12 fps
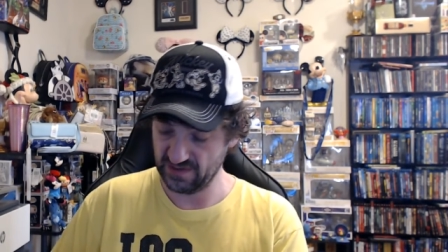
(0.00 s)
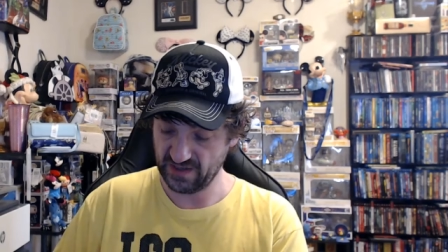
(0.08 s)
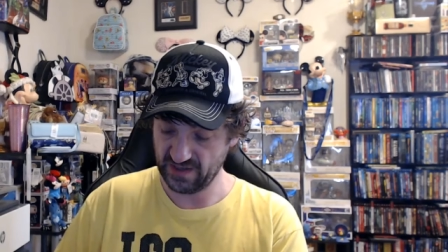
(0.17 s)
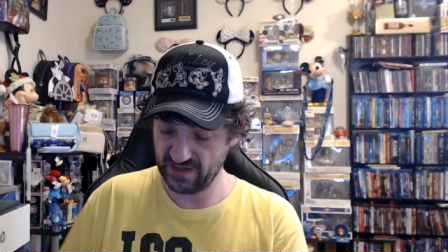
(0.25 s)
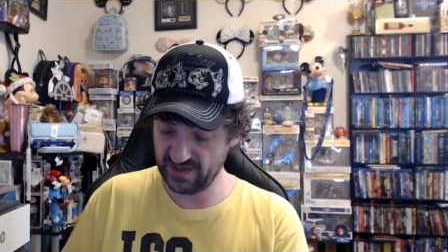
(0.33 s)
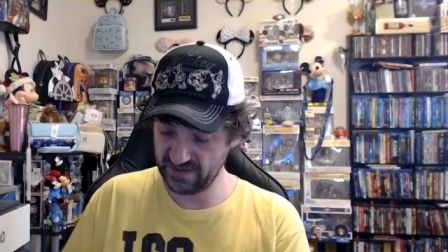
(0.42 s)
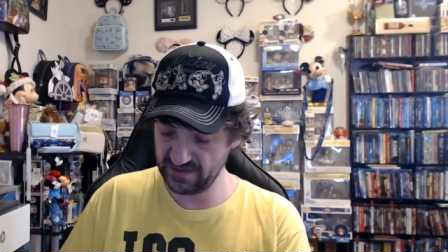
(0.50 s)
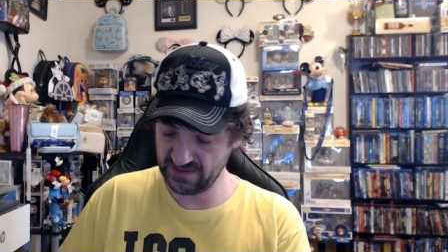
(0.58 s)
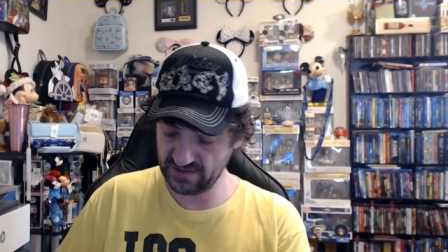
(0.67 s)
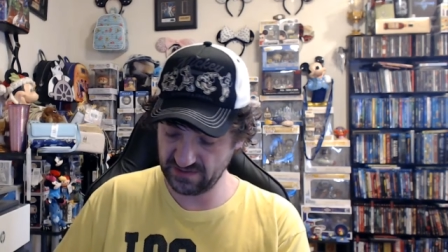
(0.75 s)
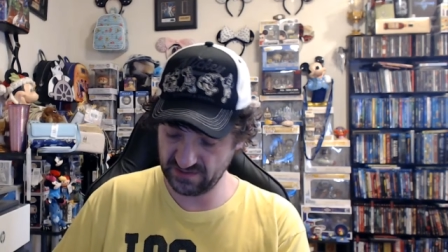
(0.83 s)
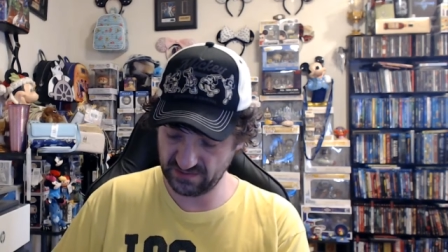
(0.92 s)
I
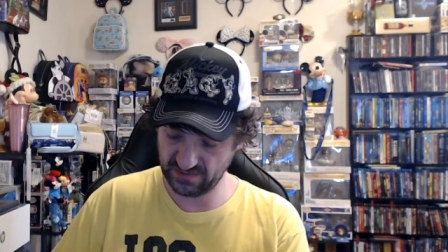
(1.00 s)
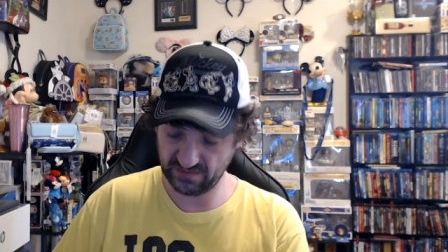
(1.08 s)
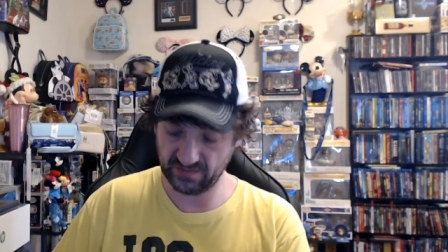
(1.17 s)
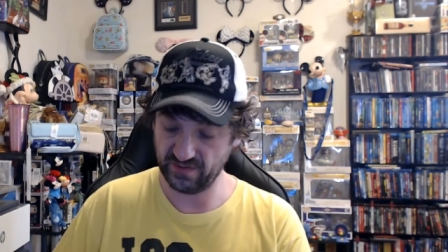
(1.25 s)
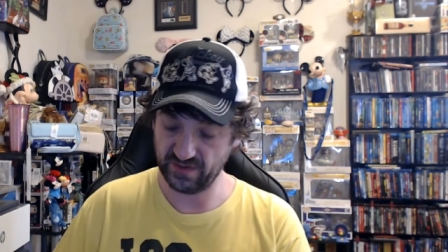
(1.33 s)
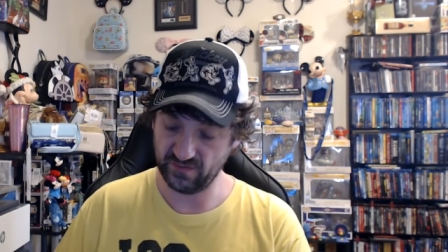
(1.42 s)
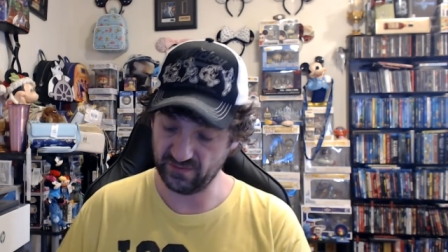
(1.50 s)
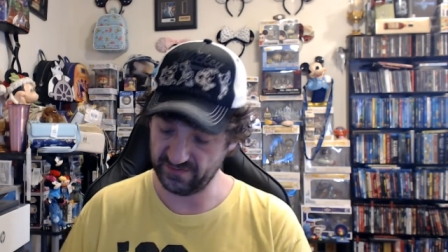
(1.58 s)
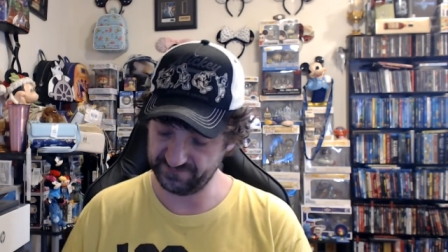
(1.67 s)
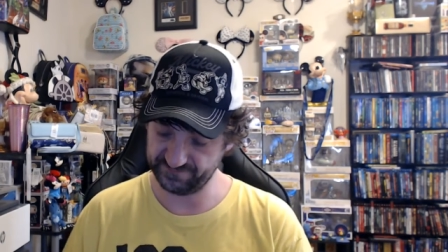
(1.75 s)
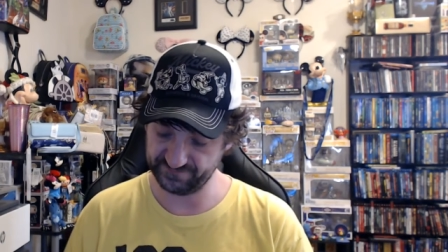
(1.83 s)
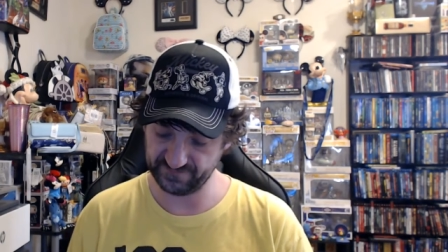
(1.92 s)
don't know what I want.
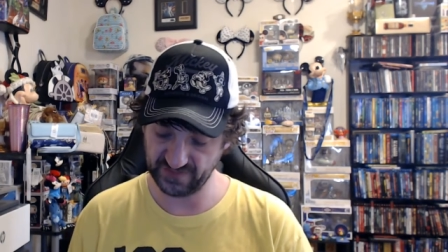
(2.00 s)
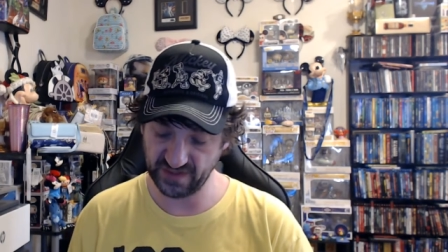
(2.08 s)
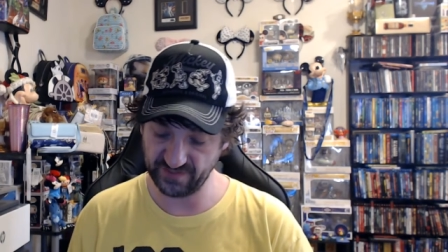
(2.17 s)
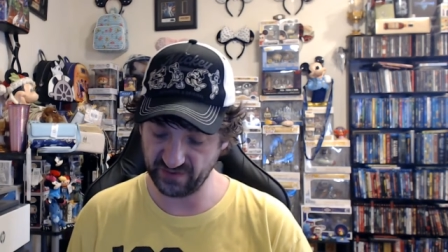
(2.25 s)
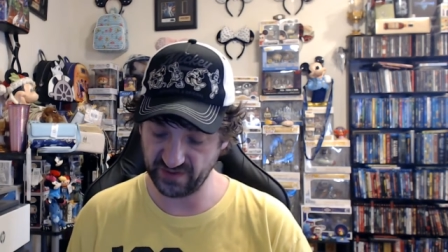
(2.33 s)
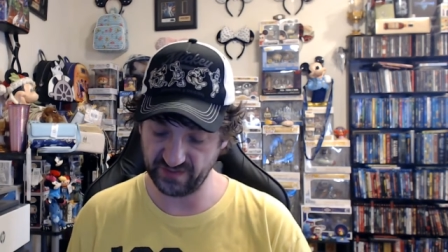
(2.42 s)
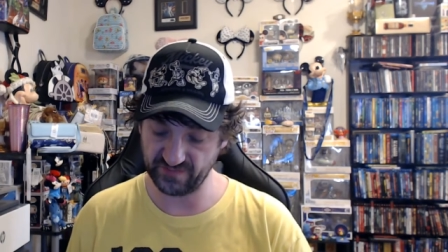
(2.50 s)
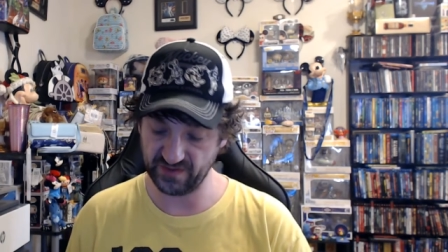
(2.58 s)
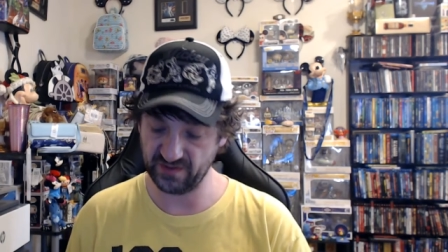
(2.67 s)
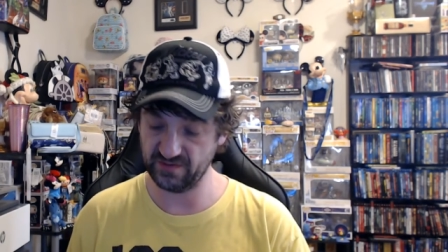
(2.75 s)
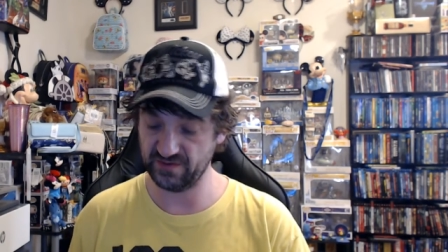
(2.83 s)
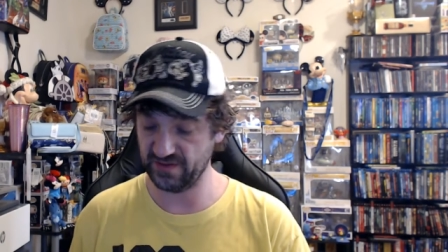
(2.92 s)
I bought it
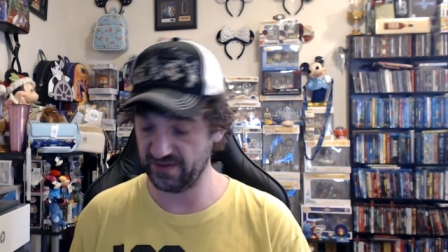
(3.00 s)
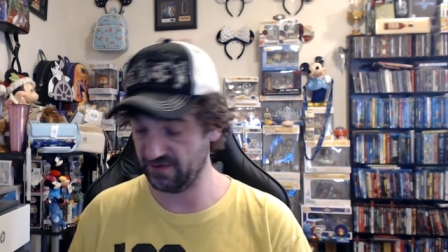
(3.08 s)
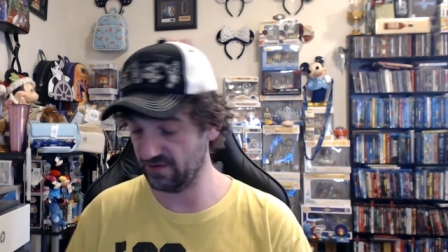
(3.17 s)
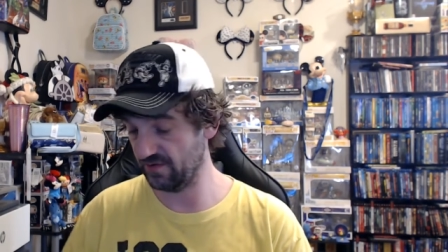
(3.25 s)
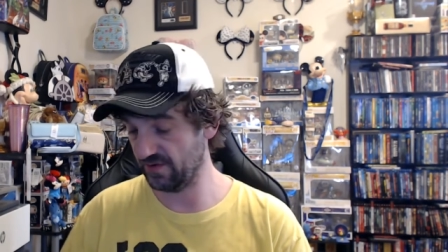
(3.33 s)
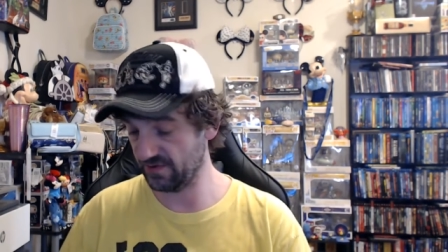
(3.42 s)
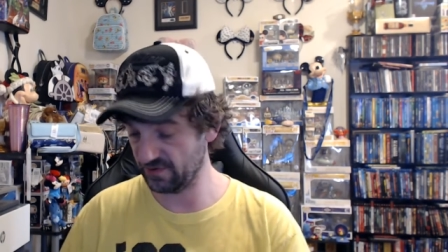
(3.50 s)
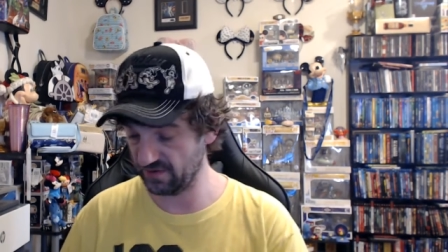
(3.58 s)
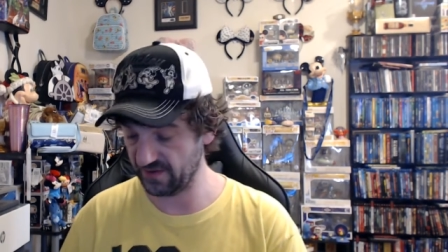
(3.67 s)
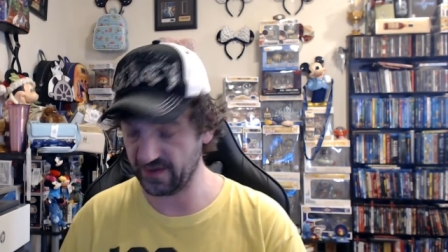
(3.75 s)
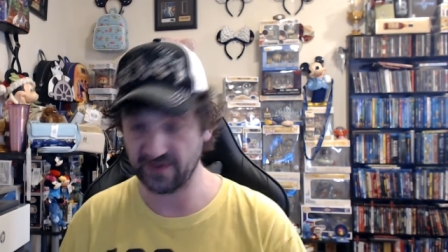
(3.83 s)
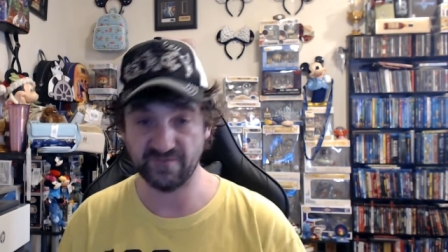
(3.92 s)
because I was like, you know, I saw a
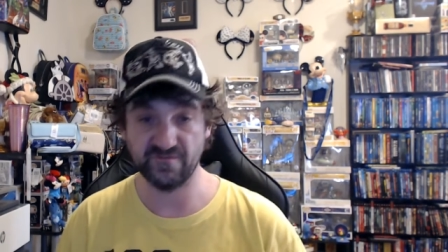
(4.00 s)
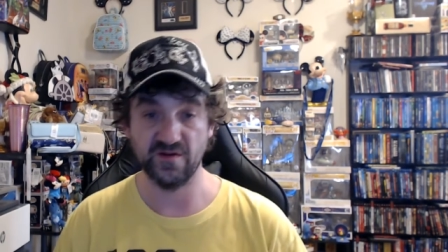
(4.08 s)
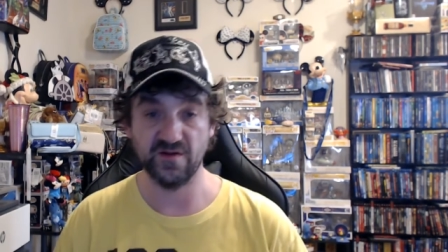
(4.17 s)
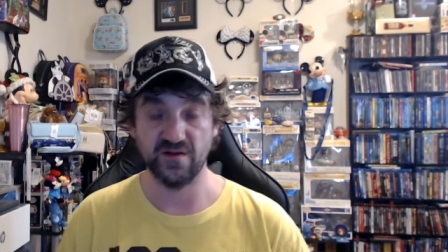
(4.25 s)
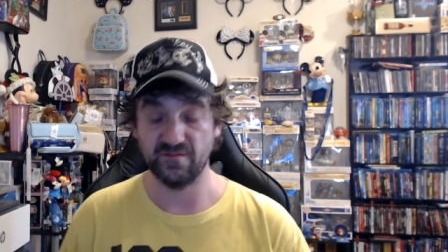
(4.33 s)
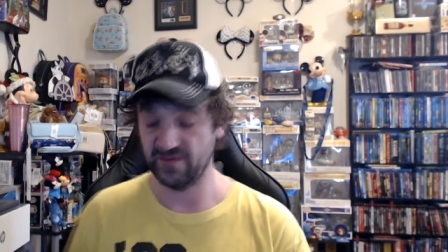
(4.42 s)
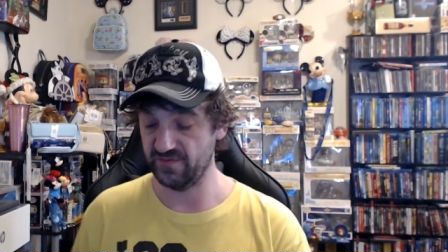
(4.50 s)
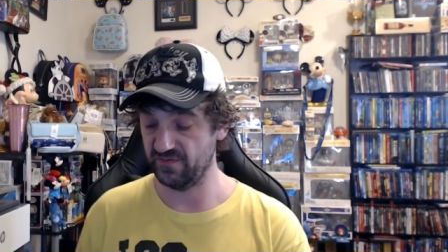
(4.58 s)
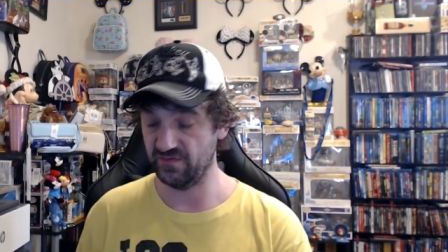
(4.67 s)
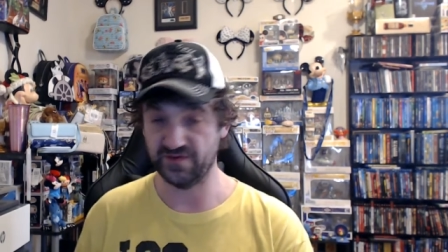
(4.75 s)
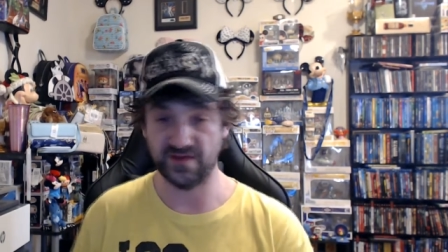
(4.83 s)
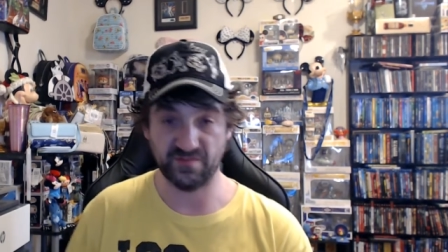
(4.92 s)
lot of
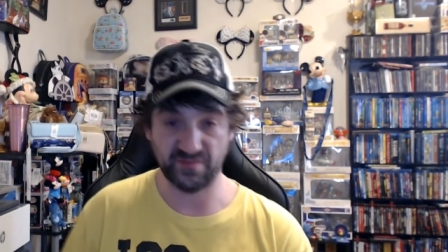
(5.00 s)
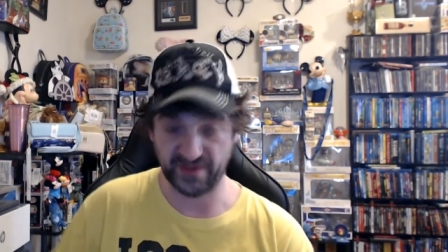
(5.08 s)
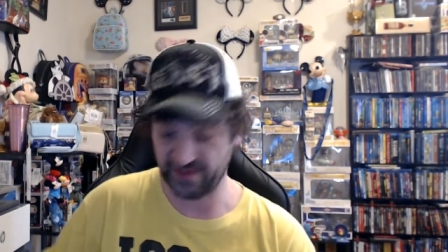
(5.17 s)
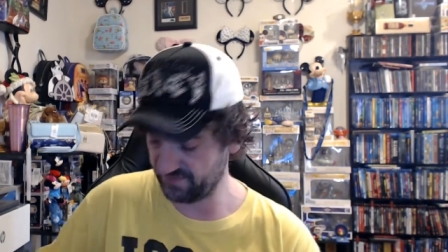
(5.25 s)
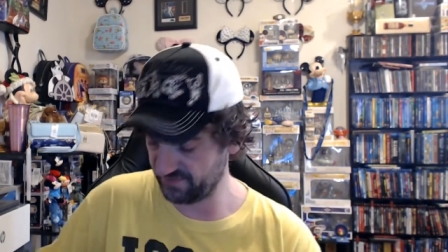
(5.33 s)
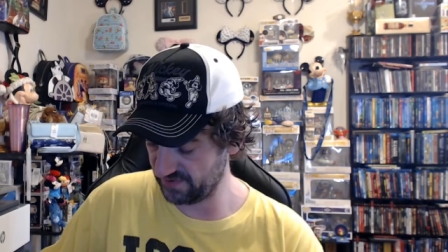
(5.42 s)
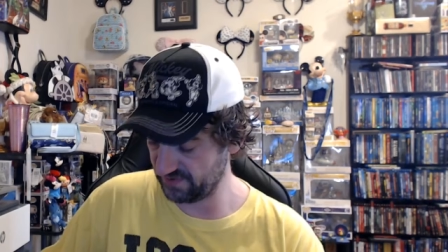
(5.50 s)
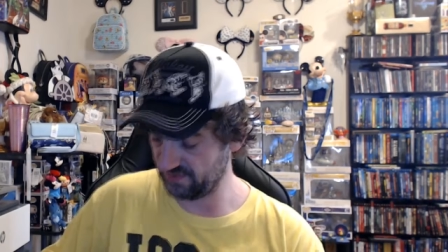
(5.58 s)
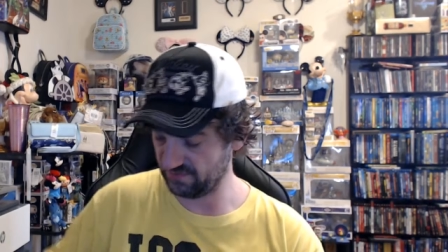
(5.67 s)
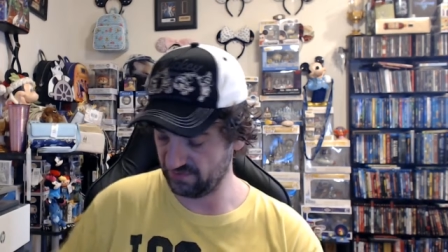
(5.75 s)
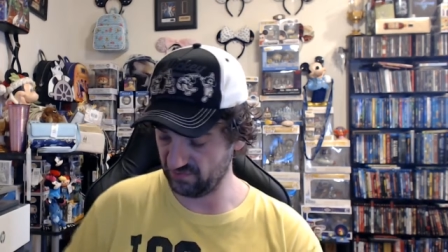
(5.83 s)
people say Planet Buy does some